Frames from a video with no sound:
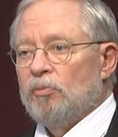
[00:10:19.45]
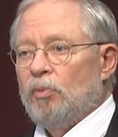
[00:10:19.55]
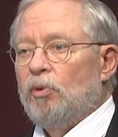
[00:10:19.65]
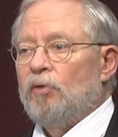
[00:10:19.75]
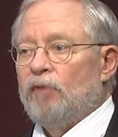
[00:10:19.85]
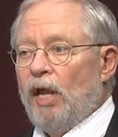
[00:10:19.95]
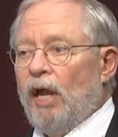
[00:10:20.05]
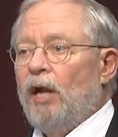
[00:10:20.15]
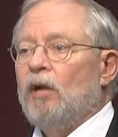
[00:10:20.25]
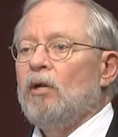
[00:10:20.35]
supportive
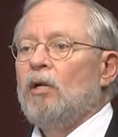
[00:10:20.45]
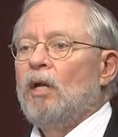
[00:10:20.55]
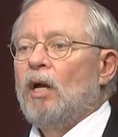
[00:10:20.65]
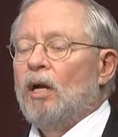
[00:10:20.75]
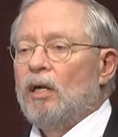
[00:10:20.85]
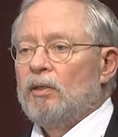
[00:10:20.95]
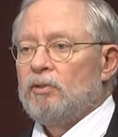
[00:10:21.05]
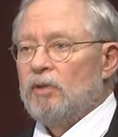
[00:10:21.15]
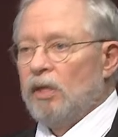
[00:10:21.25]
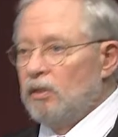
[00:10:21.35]
care.
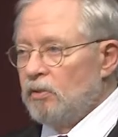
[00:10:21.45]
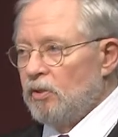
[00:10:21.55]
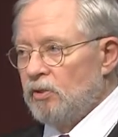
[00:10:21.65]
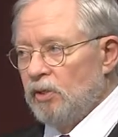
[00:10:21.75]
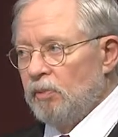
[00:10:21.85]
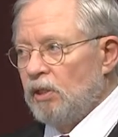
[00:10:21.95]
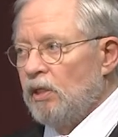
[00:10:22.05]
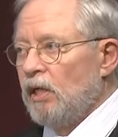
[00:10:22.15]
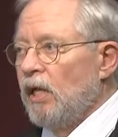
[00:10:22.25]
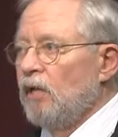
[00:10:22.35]
And
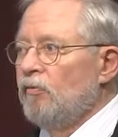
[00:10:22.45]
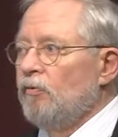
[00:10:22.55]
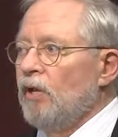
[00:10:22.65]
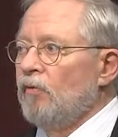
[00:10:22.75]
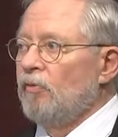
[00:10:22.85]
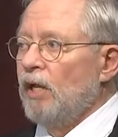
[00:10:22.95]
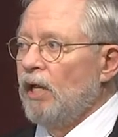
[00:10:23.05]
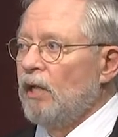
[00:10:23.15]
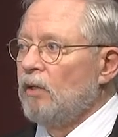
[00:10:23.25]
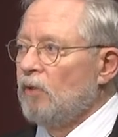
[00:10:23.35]
typically, again, if
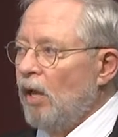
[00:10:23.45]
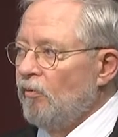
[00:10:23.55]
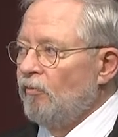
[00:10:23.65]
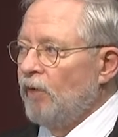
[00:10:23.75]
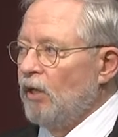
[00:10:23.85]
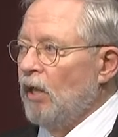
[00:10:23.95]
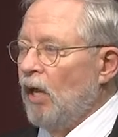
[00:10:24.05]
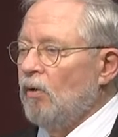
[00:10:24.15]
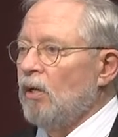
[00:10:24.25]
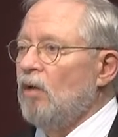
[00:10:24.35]
they have a fatal
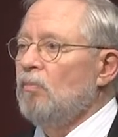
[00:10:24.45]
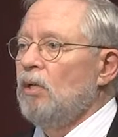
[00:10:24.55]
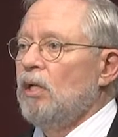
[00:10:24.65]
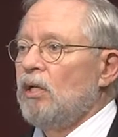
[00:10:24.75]
outcome,